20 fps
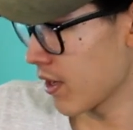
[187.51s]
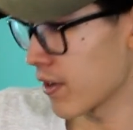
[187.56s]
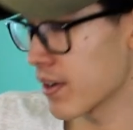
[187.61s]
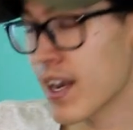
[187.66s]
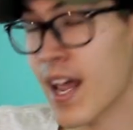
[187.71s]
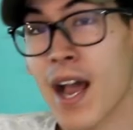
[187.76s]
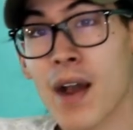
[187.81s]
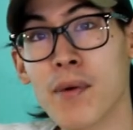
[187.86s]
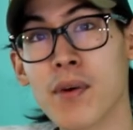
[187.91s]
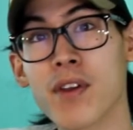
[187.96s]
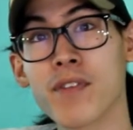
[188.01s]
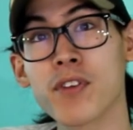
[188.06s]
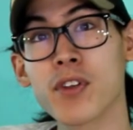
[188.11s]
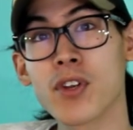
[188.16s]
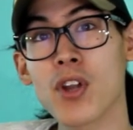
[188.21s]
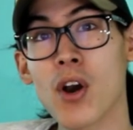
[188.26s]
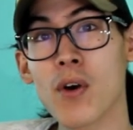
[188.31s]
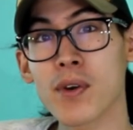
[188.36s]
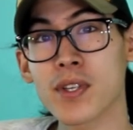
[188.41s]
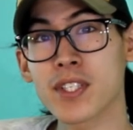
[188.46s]
Now, if you
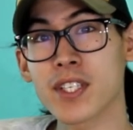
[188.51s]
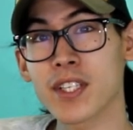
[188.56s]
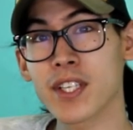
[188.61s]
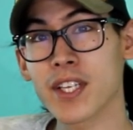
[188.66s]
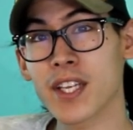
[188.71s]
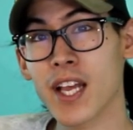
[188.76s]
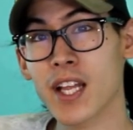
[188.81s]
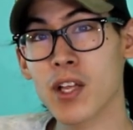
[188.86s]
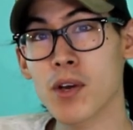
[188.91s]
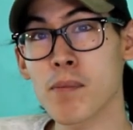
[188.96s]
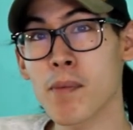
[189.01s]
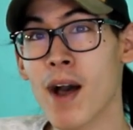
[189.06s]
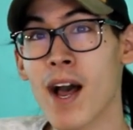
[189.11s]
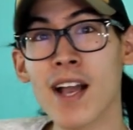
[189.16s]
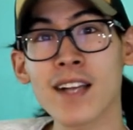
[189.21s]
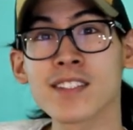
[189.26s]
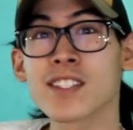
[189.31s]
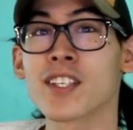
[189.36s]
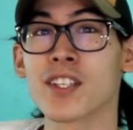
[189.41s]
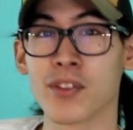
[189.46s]
know it's in the yellow
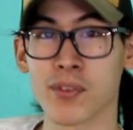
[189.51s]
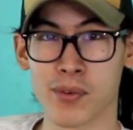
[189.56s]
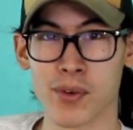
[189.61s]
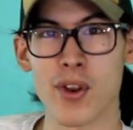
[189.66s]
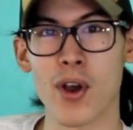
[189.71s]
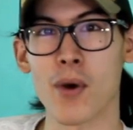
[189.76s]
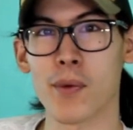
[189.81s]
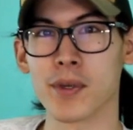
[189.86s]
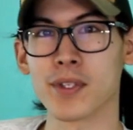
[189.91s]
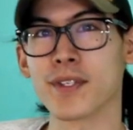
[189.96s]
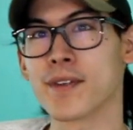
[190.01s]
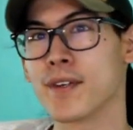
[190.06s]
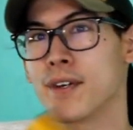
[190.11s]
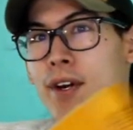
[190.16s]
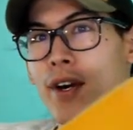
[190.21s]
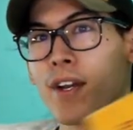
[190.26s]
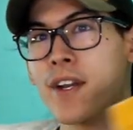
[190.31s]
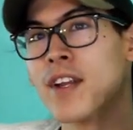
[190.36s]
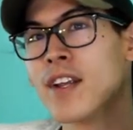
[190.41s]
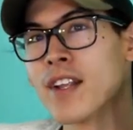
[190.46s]
box, you know it's
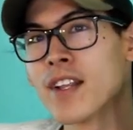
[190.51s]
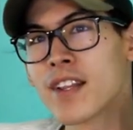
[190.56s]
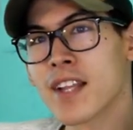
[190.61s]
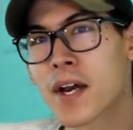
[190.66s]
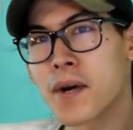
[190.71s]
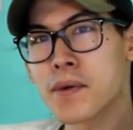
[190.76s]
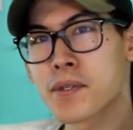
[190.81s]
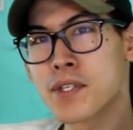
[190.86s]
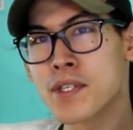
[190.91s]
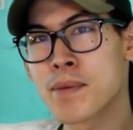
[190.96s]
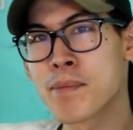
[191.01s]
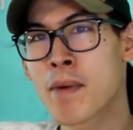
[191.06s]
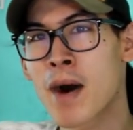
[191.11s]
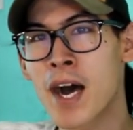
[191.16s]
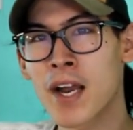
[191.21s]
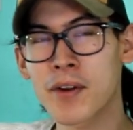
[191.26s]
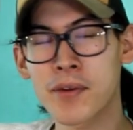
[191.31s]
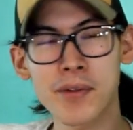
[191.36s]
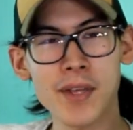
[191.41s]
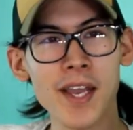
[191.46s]
good. That was the
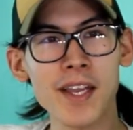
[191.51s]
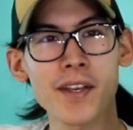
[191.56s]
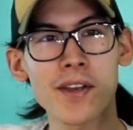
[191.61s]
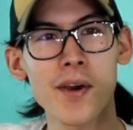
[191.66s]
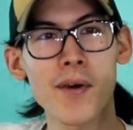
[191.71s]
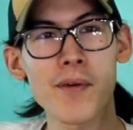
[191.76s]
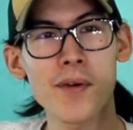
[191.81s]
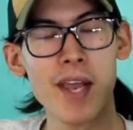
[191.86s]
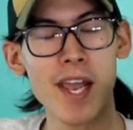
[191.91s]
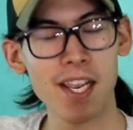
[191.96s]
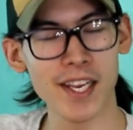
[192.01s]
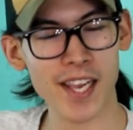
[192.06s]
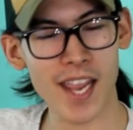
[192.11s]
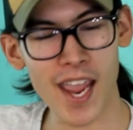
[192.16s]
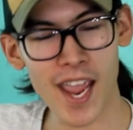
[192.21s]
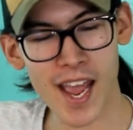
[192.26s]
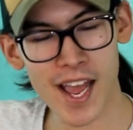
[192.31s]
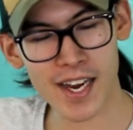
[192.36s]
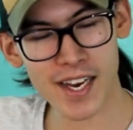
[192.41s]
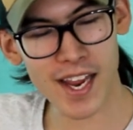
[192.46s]
motto that Kodak
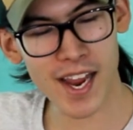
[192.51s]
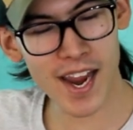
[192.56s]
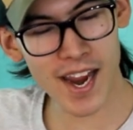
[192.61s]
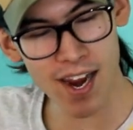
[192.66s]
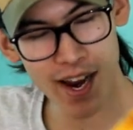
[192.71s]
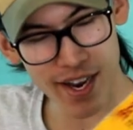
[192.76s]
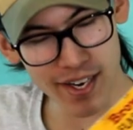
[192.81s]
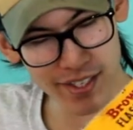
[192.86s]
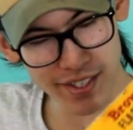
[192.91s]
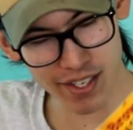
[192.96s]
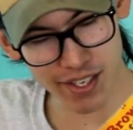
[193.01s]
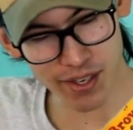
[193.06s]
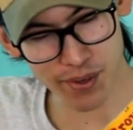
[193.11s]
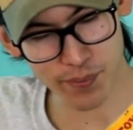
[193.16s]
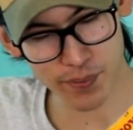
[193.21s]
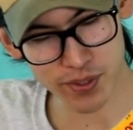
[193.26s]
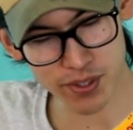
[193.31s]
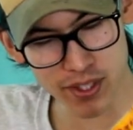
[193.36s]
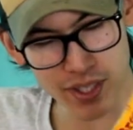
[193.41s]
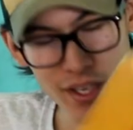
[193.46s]
had, and
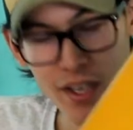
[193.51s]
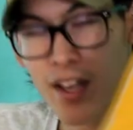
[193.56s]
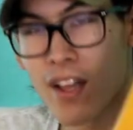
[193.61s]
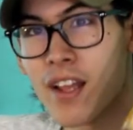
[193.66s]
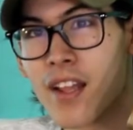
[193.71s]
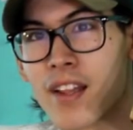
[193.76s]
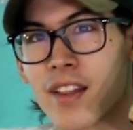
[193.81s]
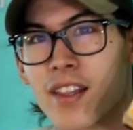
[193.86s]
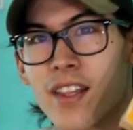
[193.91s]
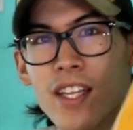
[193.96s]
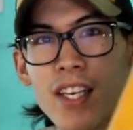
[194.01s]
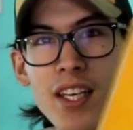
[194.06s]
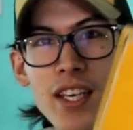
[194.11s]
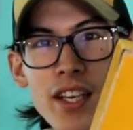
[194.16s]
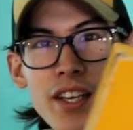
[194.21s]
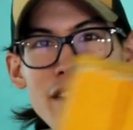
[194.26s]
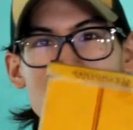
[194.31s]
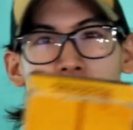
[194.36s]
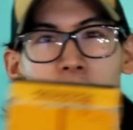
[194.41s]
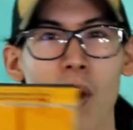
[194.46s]
it was
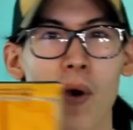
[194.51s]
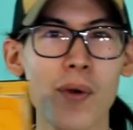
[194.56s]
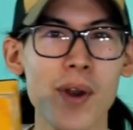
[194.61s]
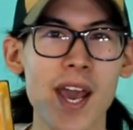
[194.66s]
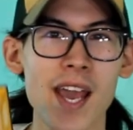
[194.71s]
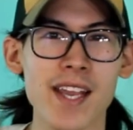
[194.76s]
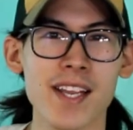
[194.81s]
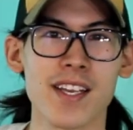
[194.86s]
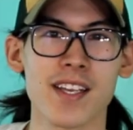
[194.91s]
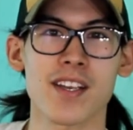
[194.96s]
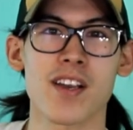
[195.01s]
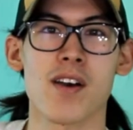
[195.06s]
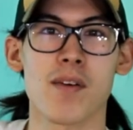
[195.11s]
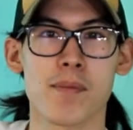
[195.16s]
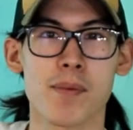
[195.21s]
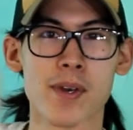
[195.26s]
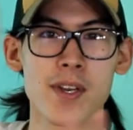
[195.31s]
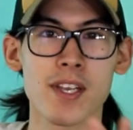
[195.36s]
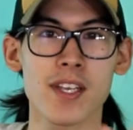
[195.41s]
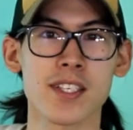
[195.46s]
the Kodak
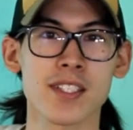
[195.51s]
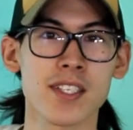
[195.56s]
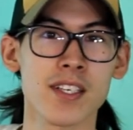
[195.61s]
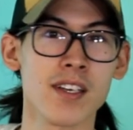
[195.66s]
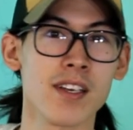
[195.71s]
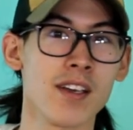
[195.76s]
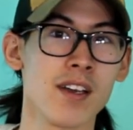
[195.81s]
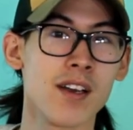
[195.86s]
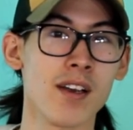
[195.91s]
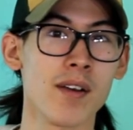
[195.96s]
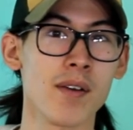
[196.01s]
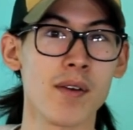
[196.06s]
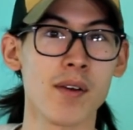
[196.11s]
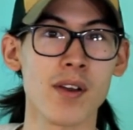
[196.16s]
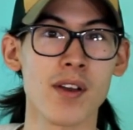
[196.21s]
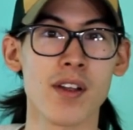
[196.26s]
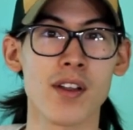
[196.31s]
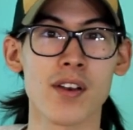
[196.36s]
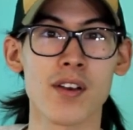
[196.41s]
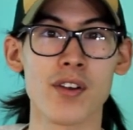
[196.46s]
company's
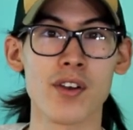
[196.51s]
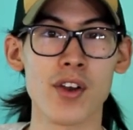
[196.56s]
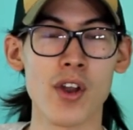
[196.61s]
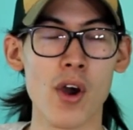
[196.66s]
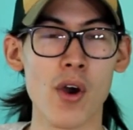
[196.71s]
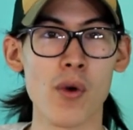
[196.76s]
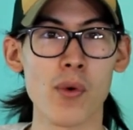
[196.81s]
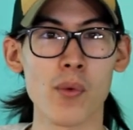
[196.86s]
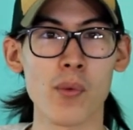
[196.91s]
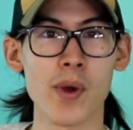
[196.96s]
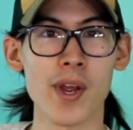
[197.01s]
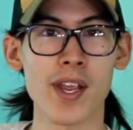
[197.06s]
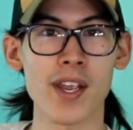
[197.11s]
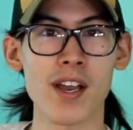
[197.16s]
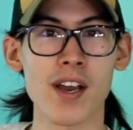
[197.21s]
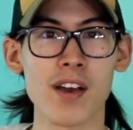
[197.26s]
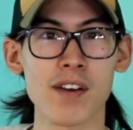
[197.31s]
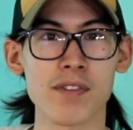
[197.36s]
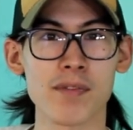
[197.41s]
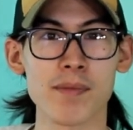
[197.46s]
known
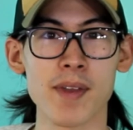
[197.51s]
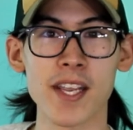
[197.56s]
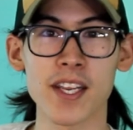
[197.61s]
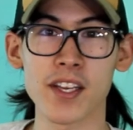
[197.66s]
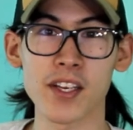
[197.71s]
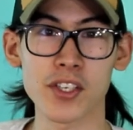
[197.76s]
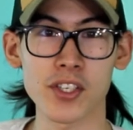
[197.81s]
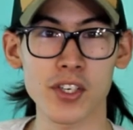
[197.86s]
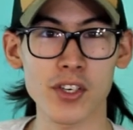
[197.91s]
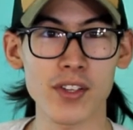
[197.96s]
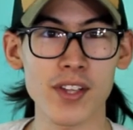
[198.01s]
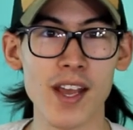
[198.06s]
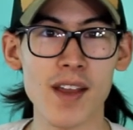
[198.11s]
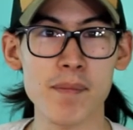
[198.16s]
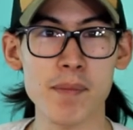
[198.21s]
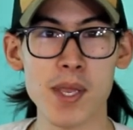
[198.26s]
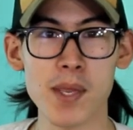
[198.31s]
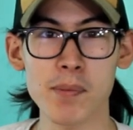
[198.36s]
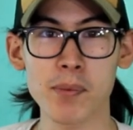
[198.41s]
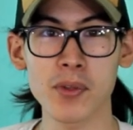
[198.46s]
way of making sure
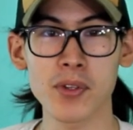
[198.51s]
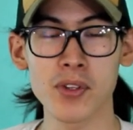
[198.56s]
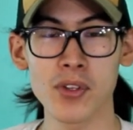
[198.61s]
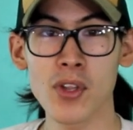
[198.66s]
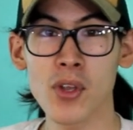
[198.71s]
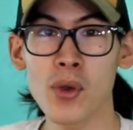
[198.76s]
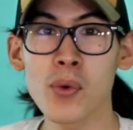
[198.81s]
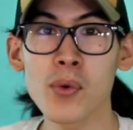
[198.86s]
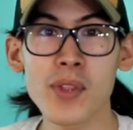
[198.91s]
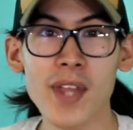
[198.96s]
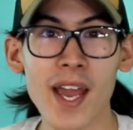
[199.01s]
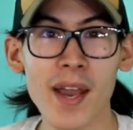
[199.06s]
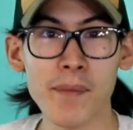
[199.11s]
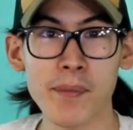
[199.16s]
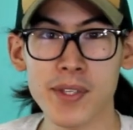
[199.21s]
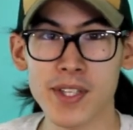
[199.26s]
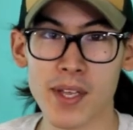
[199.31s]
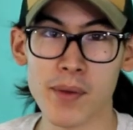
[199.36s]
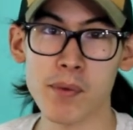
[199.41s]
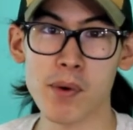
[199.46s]
that people knew that
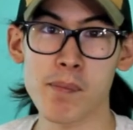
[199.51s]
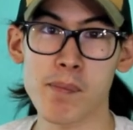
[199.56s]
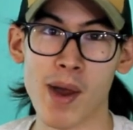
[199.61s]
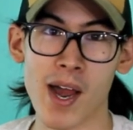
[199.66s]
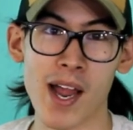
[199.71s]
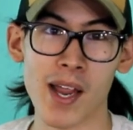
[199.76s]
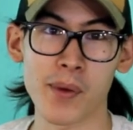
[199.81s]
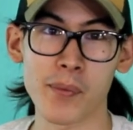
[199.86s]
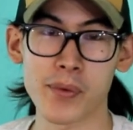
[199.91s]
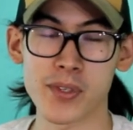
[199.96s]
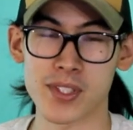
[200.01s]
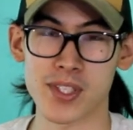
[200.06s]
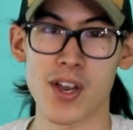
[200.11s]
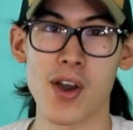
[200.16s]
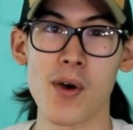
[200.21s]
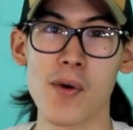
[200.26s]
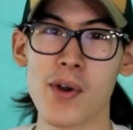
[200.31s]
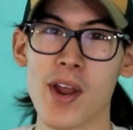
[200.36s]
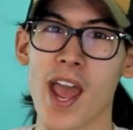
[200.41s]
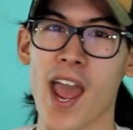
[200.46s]
what they were buying was
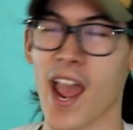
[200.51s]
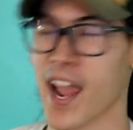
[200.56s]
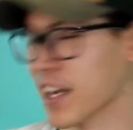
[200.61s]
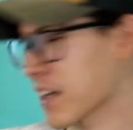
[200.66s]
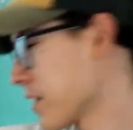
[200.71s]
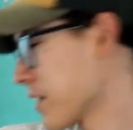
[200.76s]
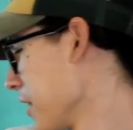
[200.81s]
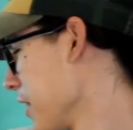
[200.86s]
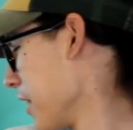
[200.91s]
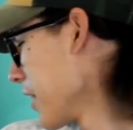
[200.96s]
Kodak.